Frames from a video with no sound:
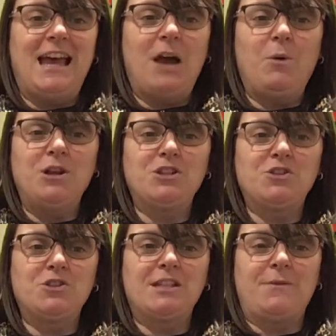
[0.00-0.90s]
I want you to
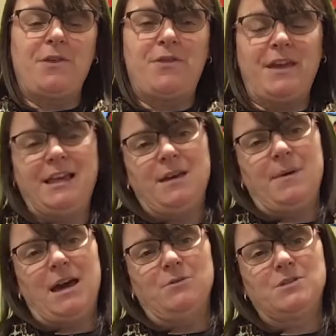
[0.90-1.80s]
just have a think
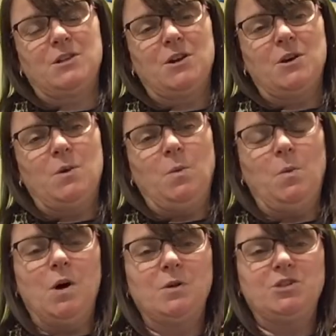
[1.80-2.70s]
about what